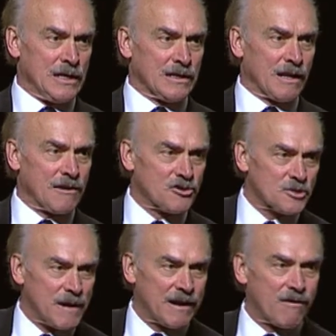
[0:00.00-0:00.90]
The
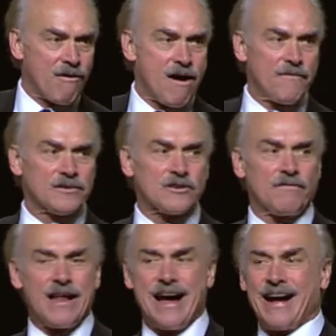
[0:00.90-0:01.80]
largest man in our offensive
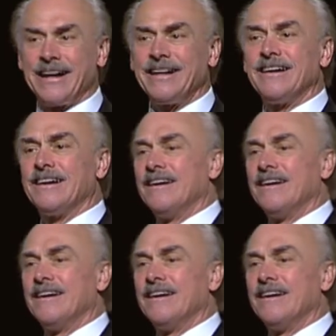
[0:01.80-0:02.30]
line